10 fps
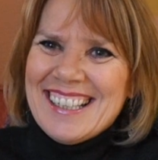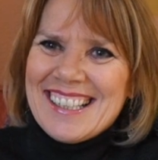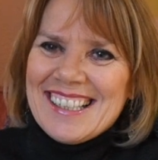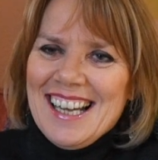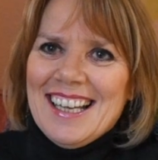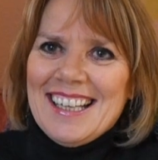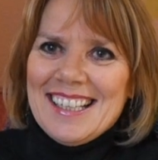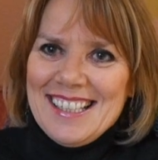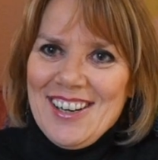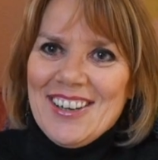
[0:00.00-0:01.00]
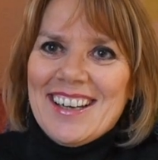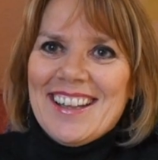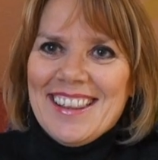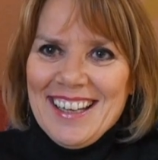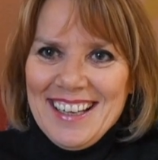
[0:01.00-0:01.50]
society is not
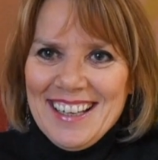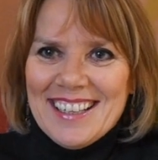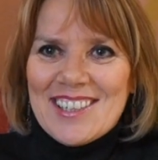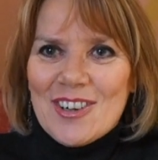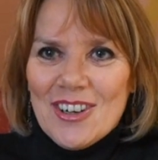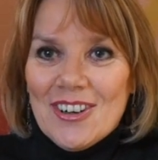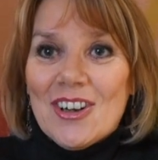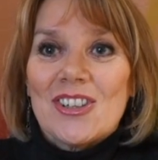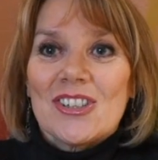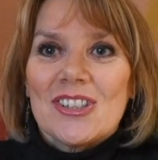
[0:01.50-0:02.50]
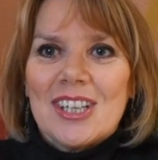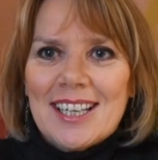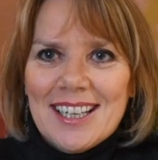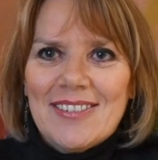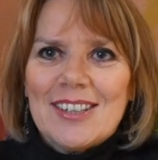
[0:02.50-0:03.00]
a thing, it's all us
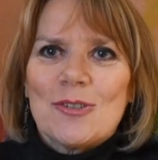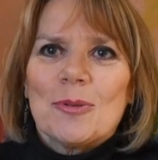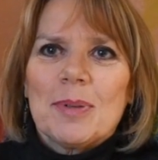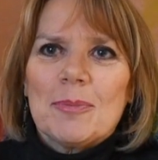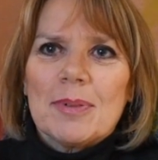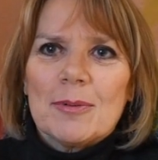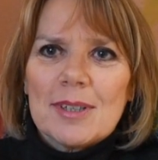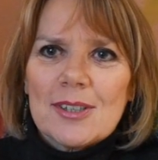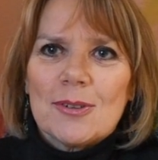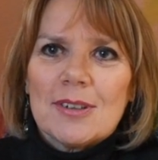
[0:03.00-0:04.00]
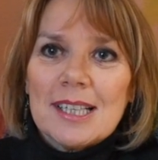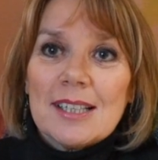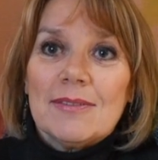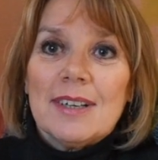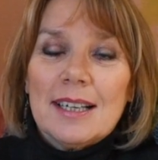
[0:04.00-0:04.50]
individual people with
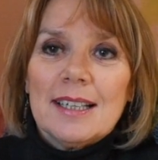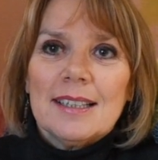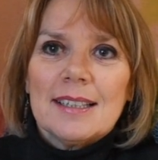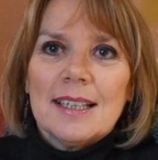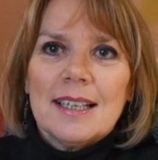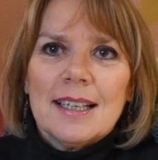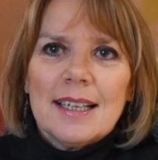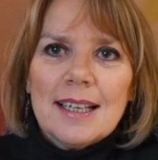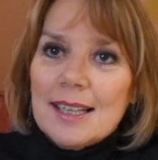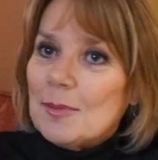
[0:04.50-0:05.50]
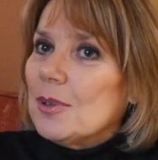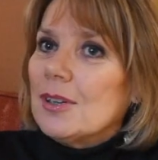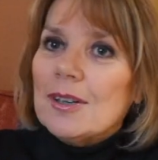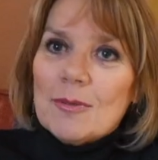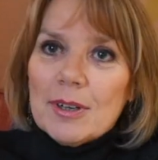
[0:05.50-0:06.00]
stories and feelings. And the
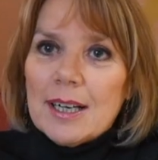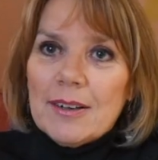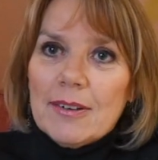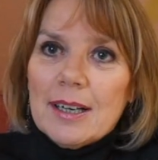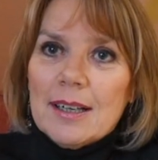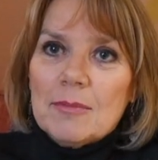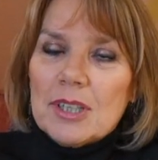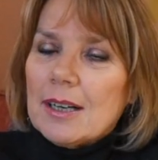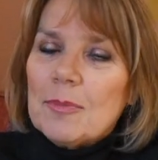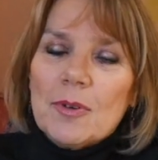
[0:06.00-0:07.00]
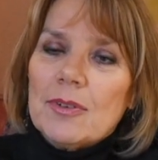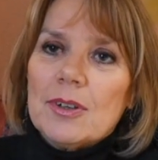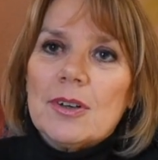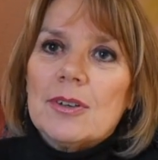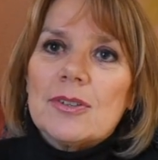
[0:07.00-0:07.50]
beauty of what Andrea and Terra Nova
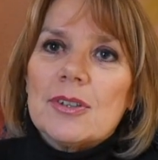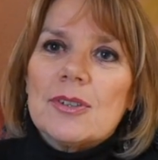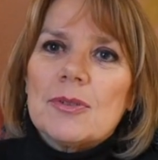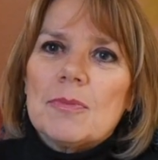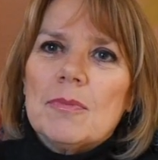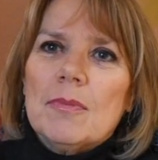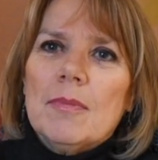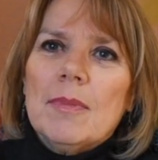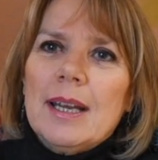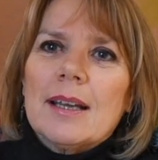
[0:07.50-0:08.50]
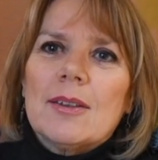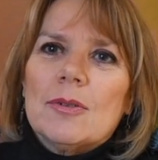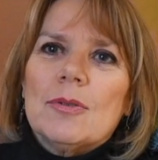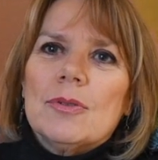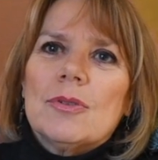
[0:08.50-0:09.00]
does is make
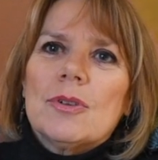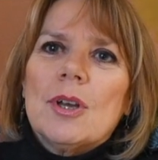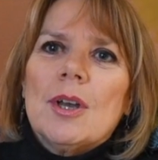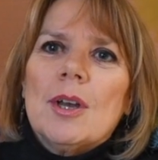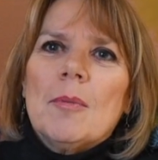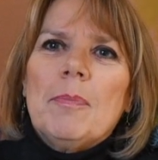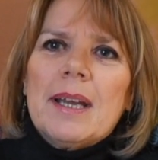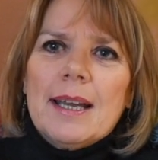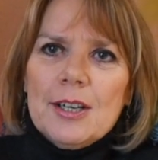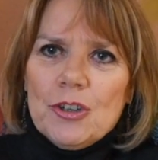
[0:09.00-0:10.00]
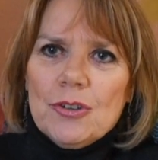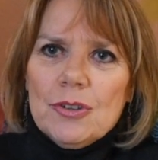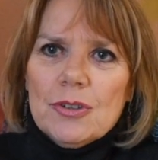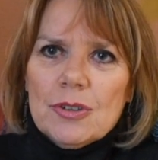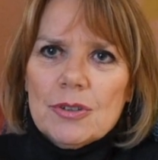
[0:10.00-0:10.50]
those big
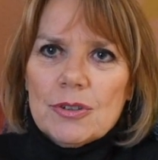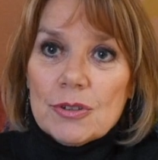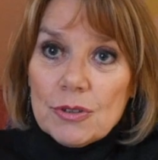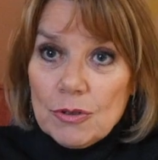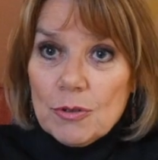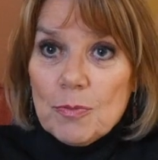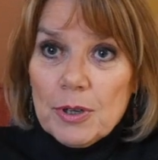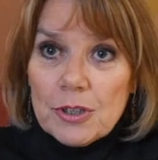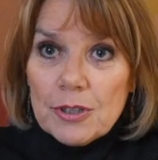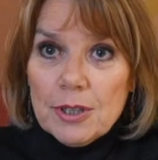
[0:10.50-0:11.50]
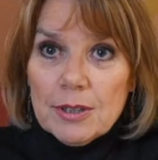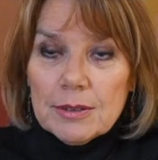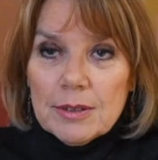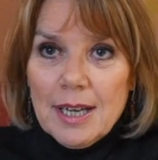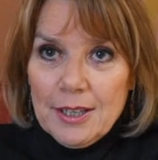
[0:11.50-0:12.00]
issues so personal
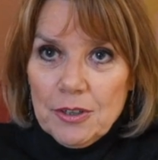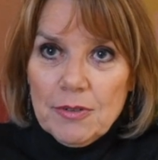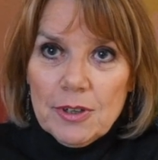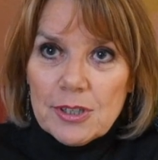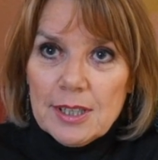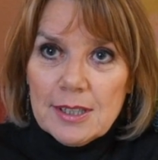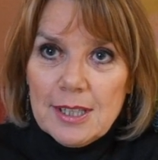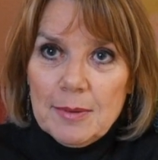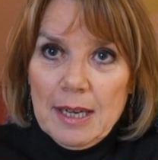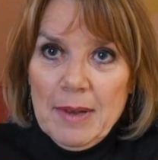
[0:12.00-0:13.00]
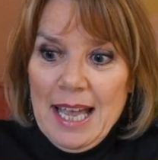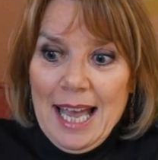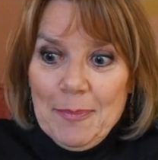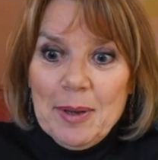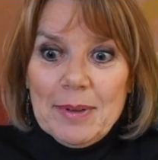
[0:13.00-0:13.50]
and universal at the same time,
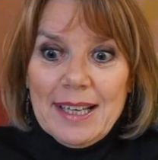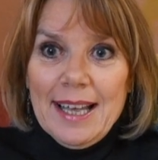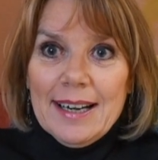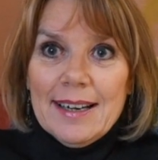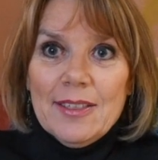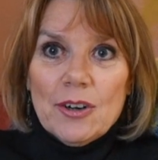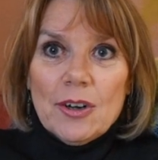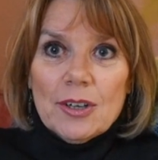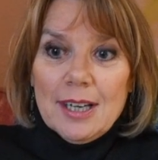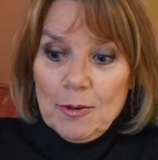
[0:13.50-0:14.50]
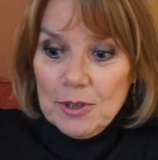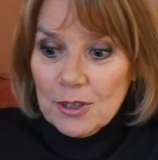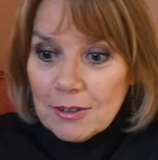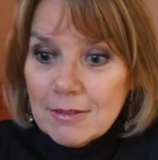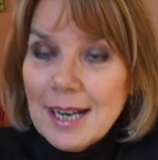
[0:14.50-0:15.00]
and people get it in their gut. Like when
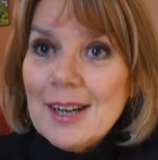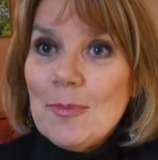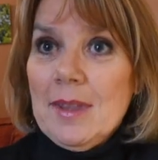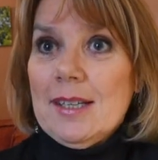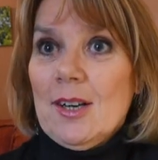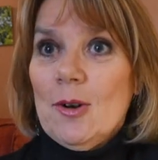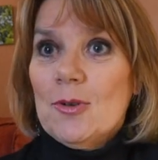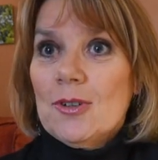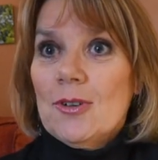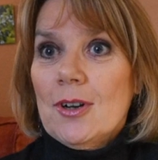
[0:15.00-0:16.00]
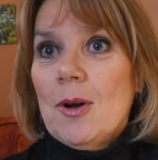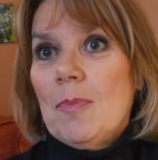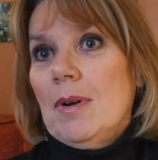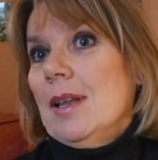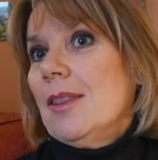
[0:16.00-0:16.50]
you're right up this close to a
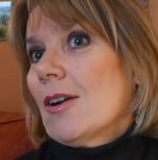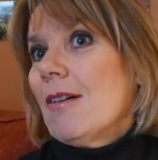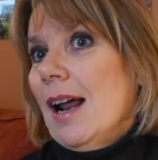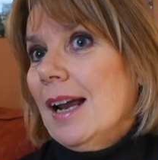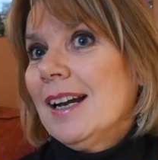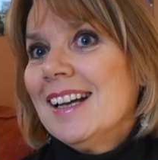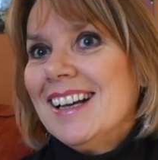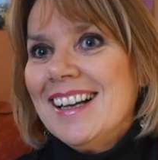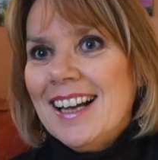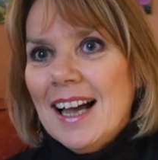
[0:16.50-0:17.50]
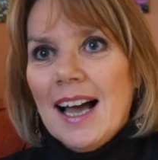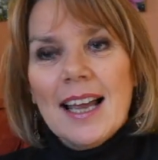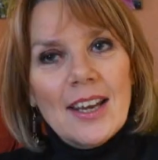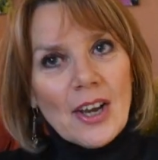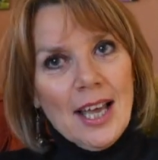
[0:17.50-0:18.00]
couple and they're crying,
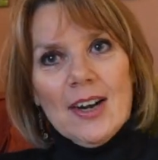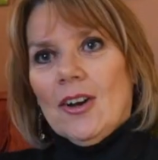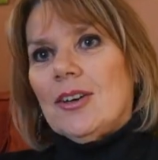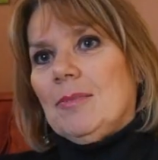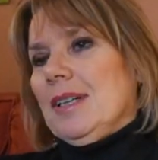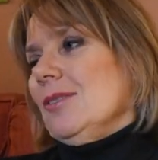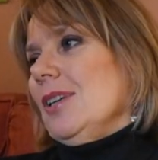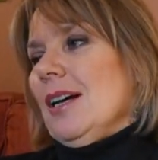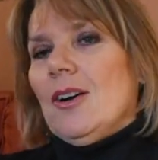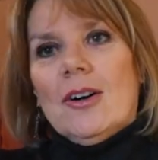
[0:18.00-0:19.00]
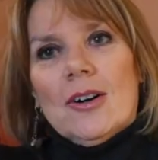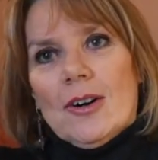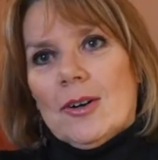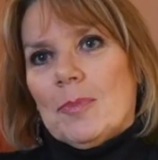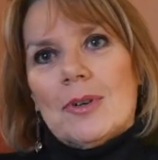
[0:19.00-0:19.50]
you cannot, I mean, only a
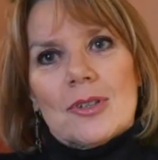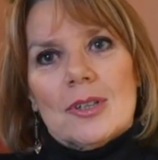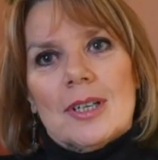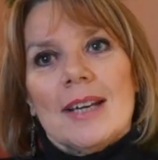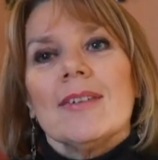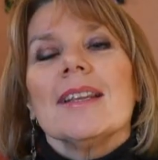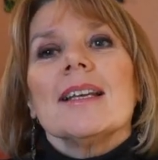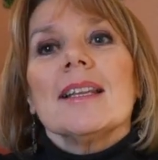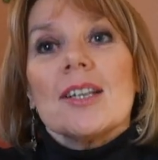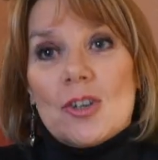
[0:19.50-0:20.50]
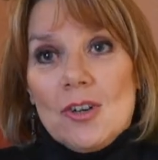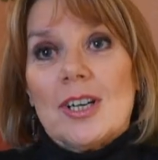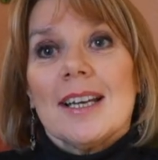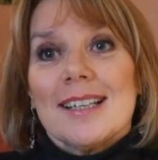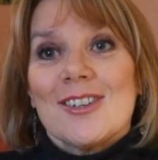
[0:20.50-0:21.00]
hard-hearted person, even the, the school
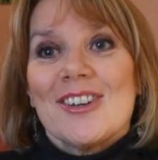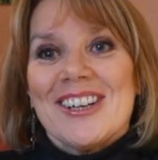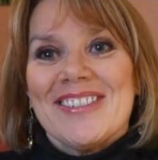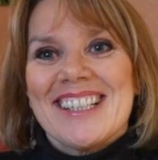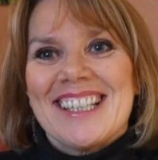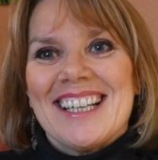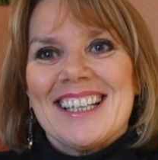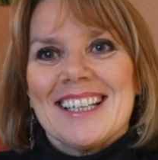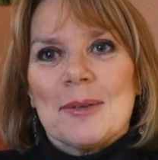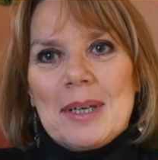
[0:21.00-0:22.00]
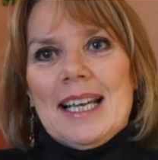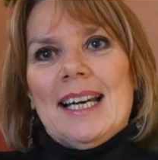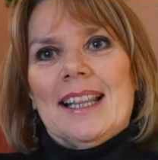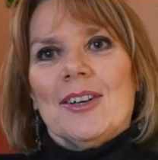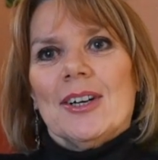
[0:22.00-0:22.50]
kids who came to see it at the
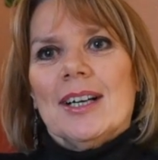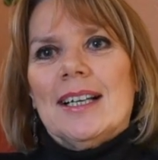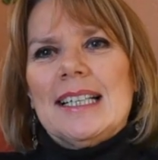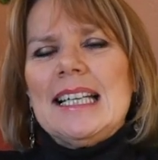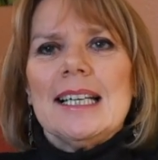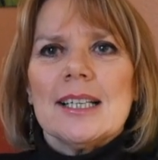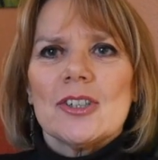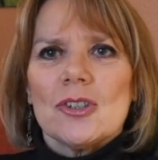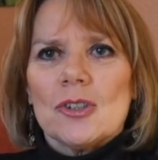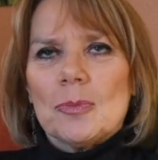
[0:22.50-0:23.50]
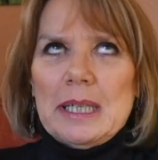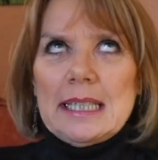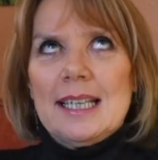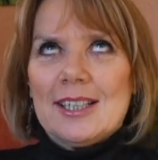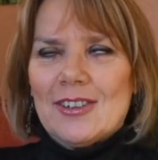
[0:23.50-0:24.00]
beginning, they're teenagers, they're a
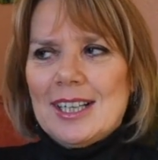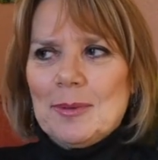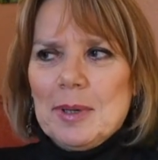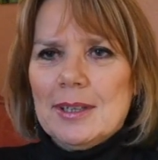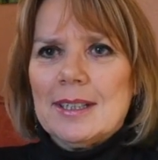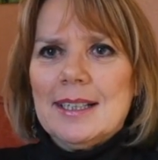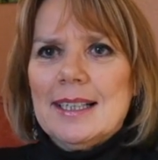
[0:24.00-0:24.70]
bit tittery about